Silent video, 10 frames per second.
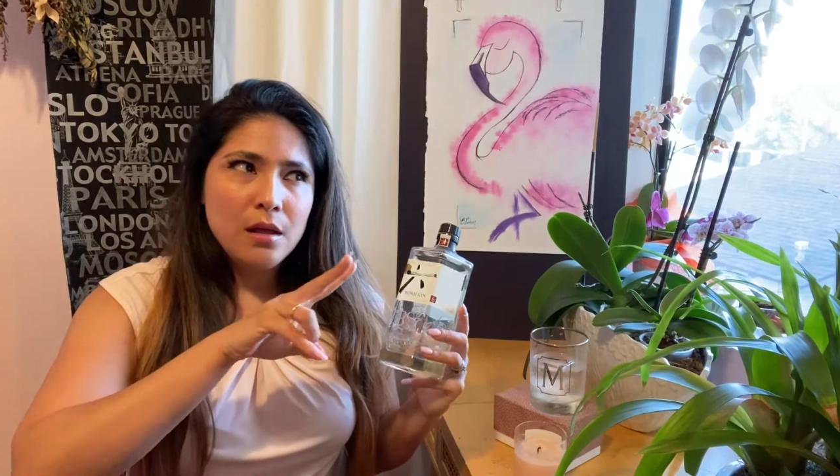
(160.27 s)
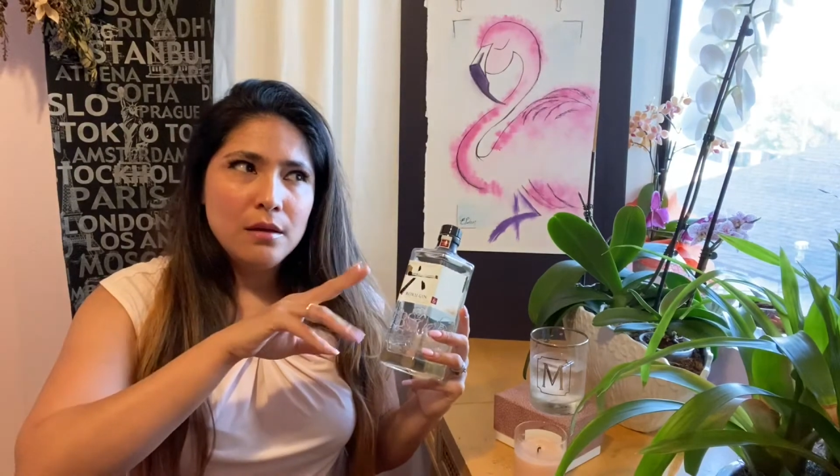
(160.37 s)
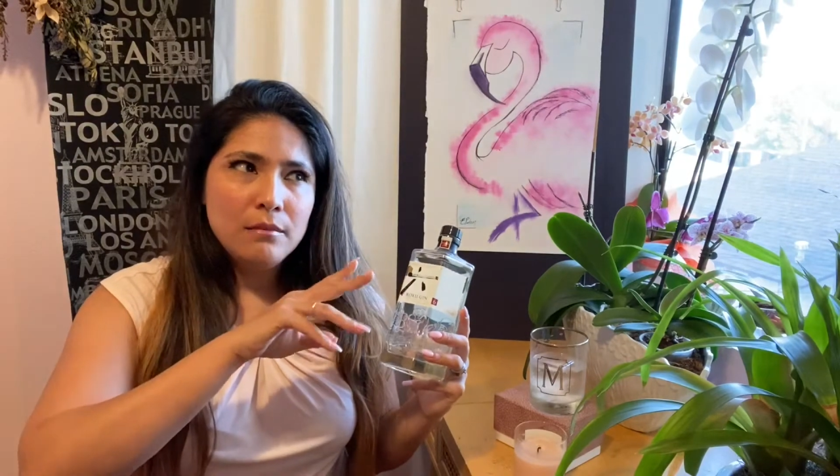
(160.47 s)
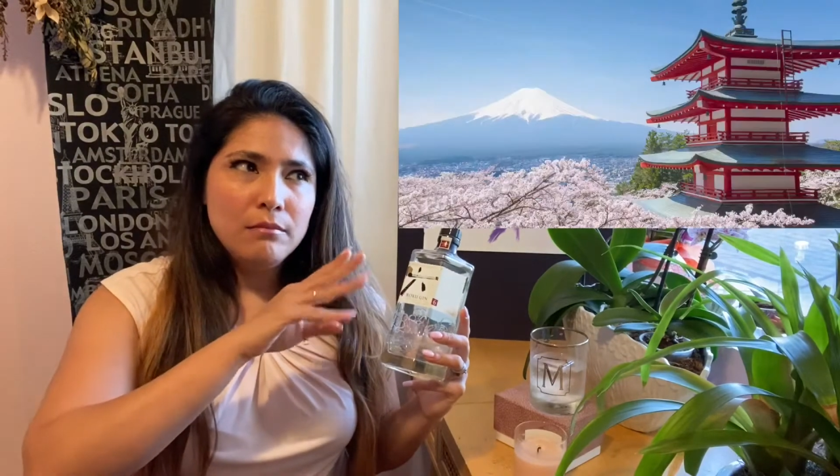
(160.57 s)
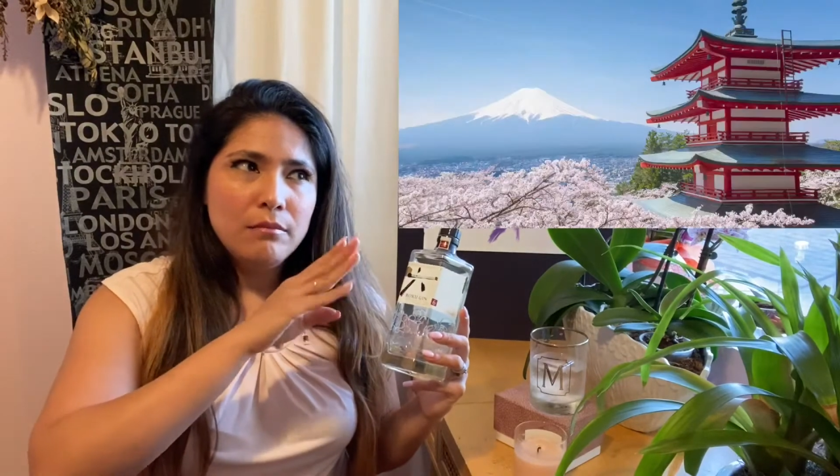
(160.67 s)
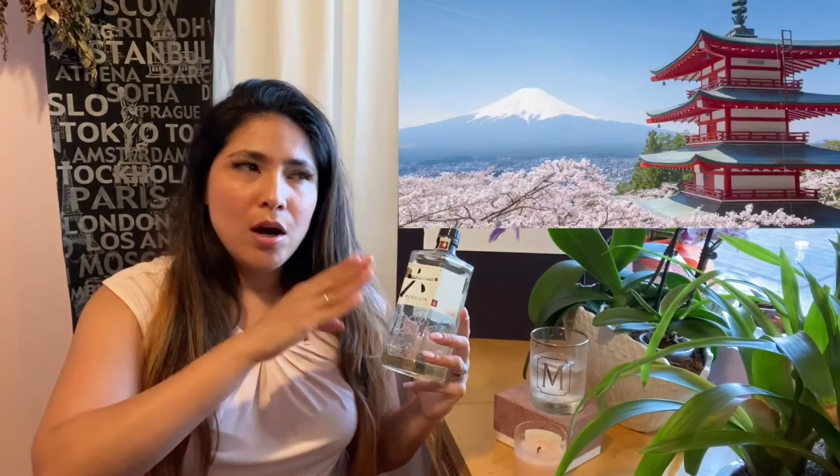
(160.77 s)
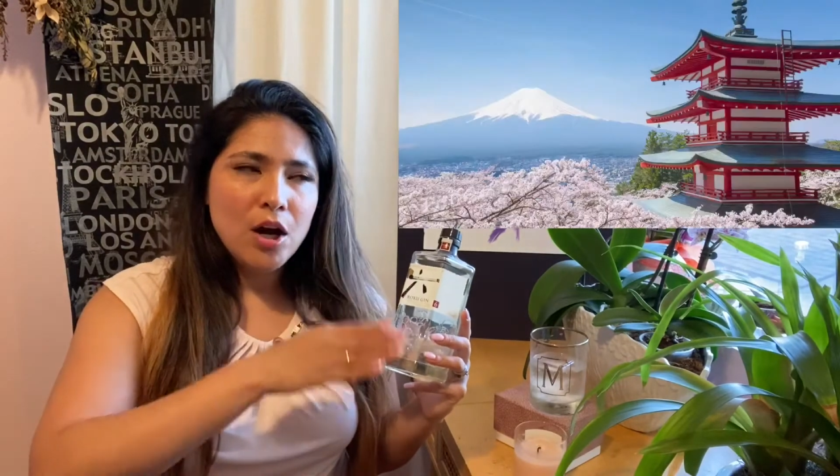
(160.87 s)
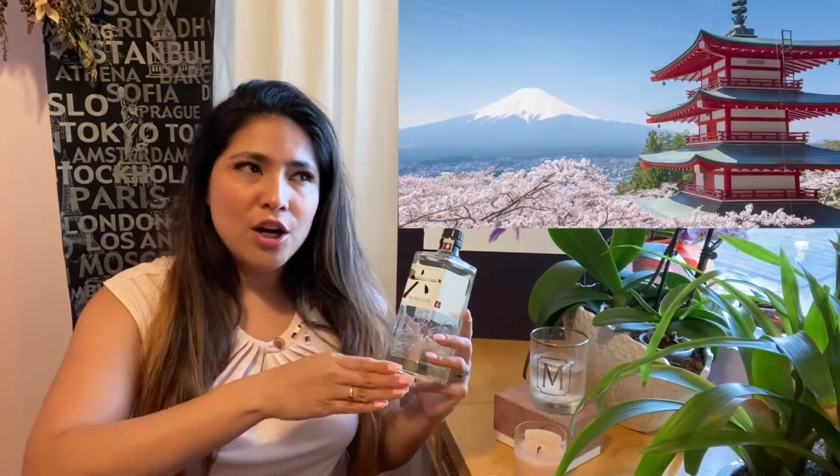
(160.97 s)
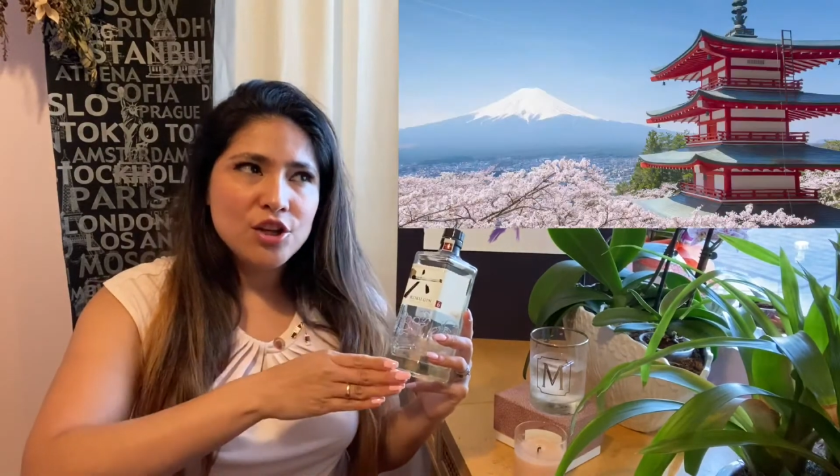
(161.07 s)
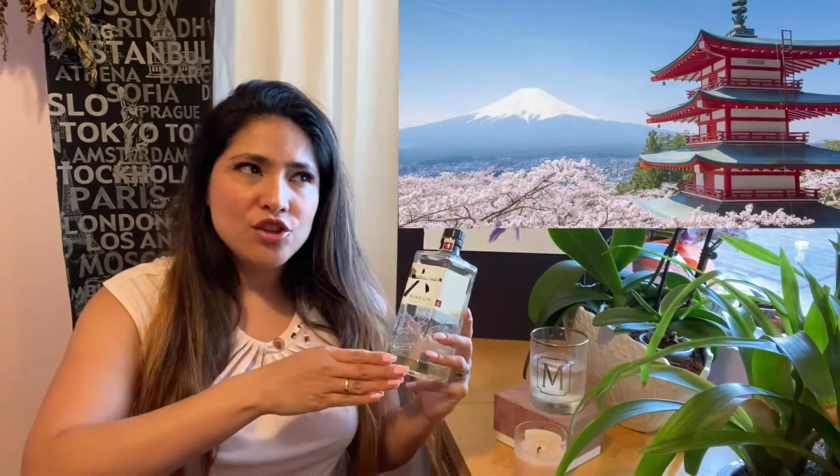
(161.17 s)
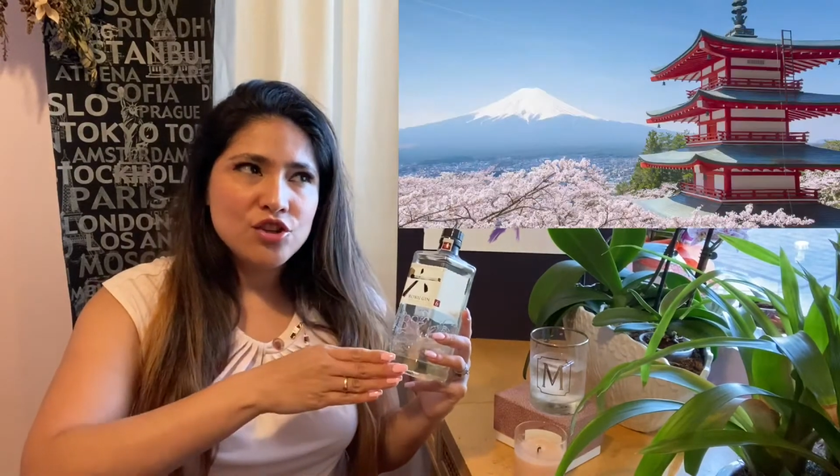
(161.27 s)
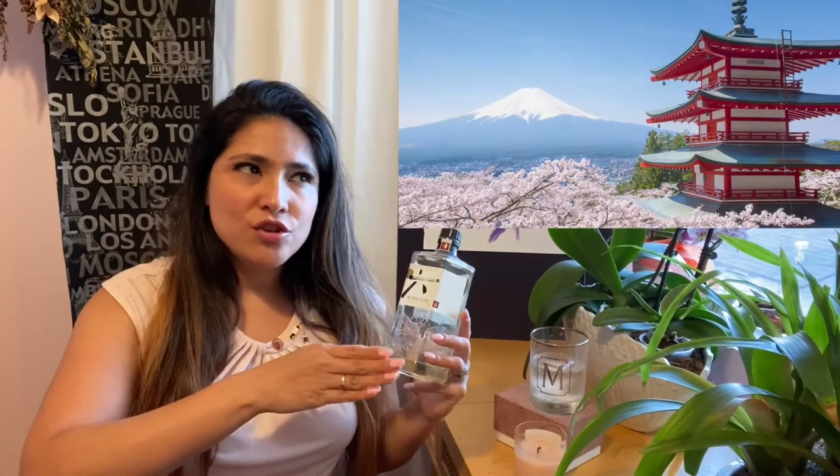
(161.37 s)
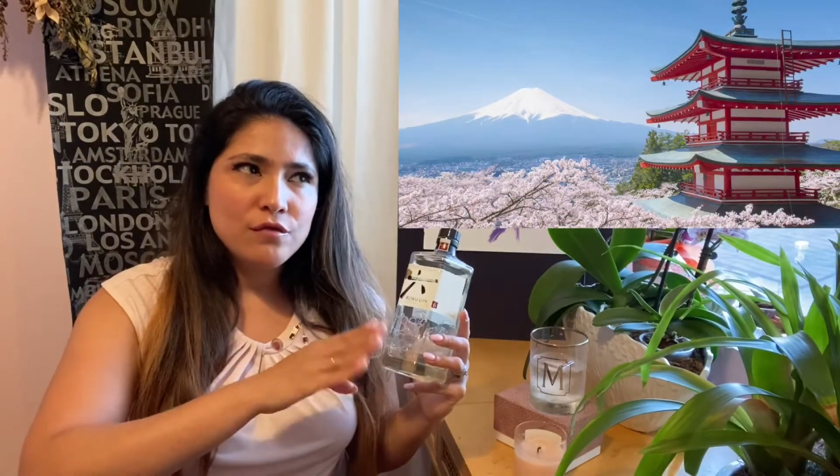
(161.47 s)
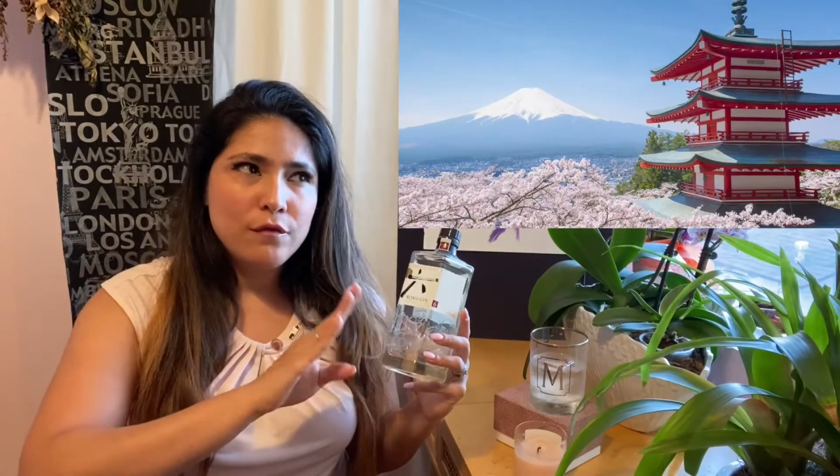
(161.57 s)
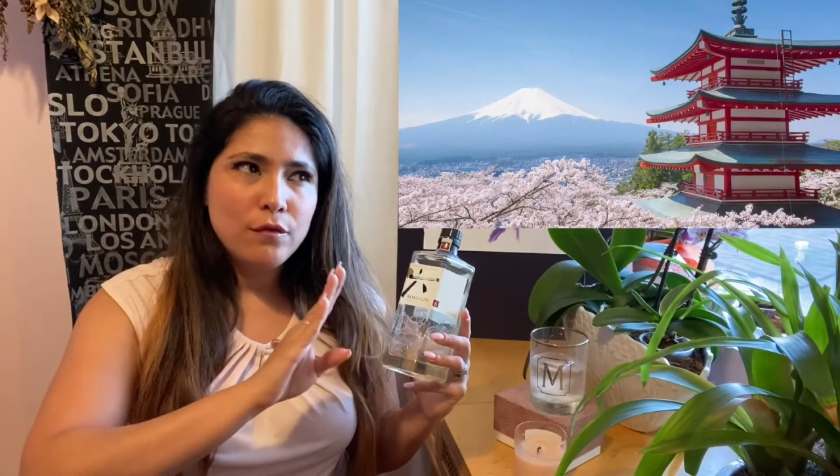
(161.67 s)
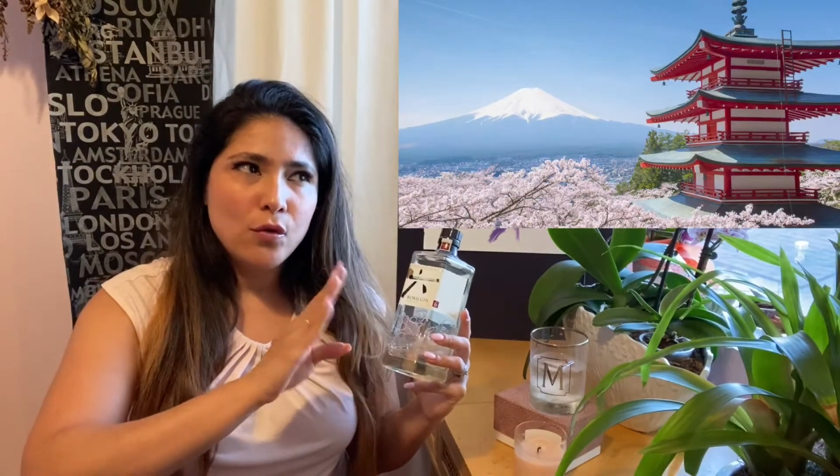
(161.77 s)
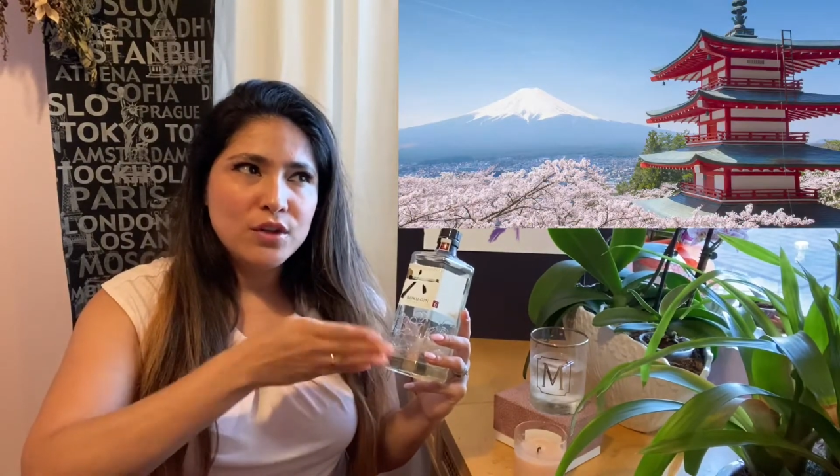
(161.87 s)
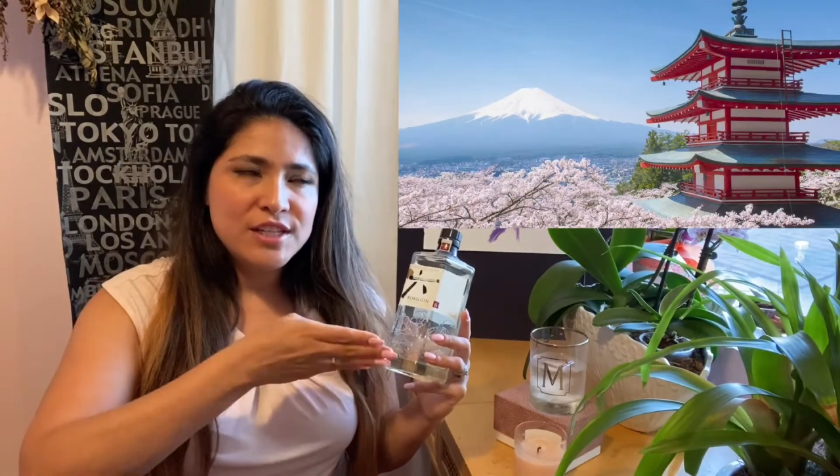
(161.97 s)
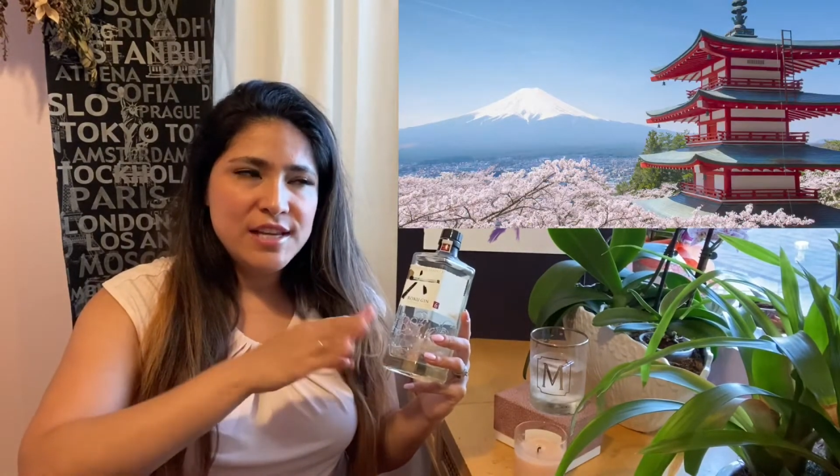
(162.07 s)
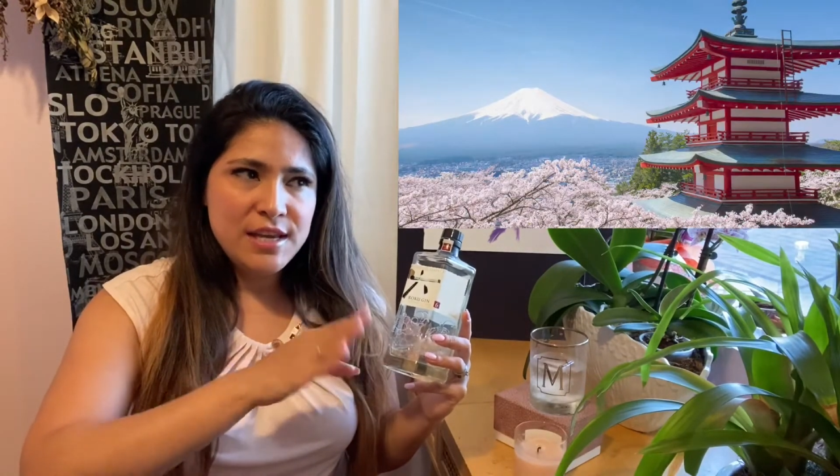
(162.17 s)
March
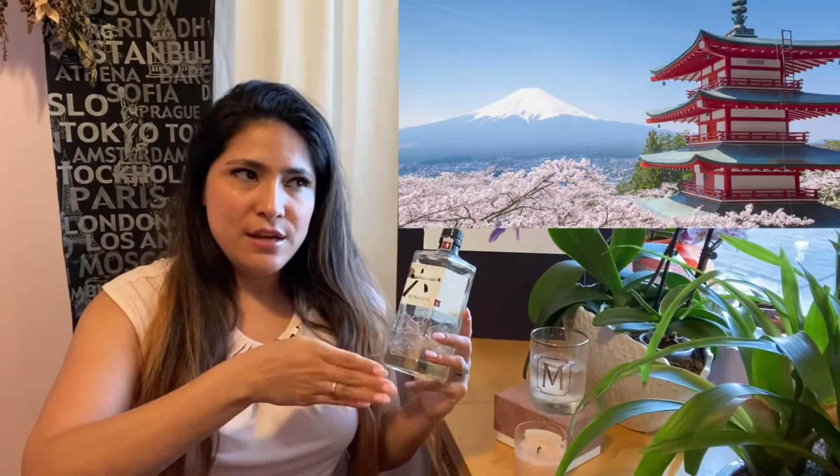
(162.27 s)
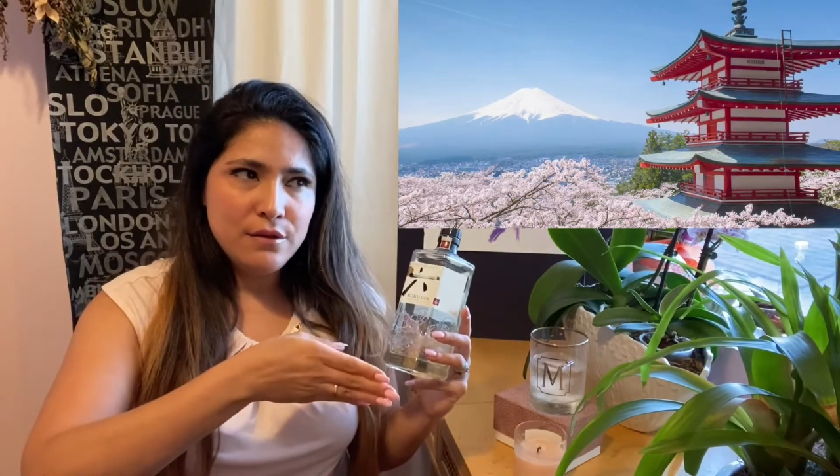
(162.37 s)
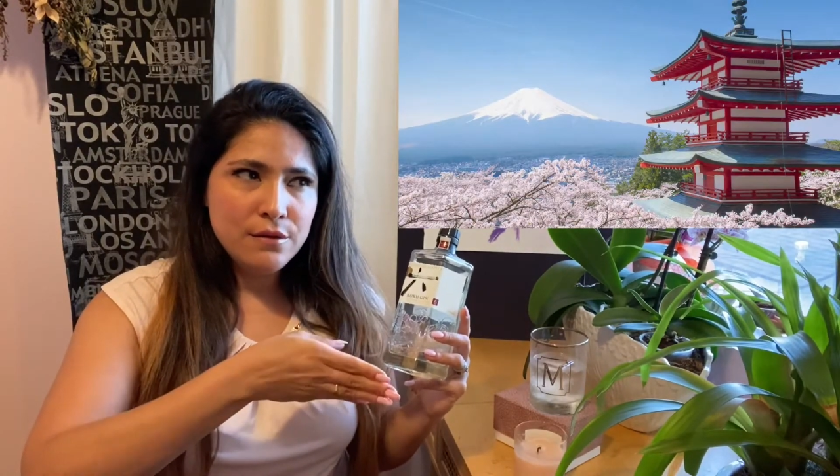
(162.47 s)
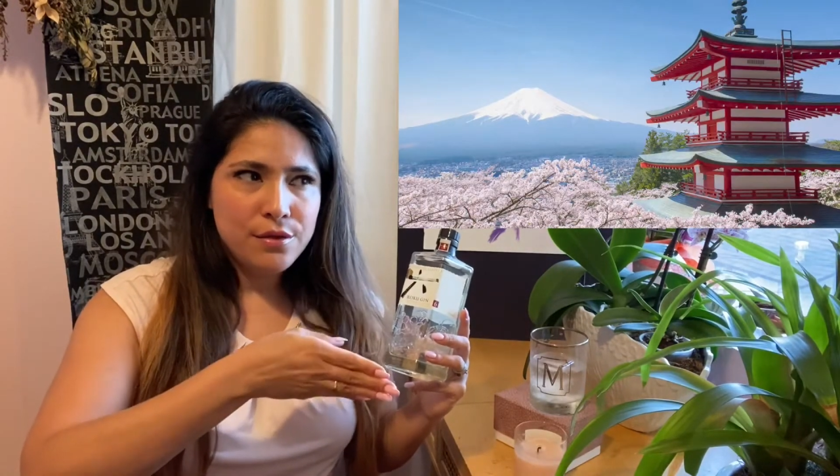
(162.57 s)
14th,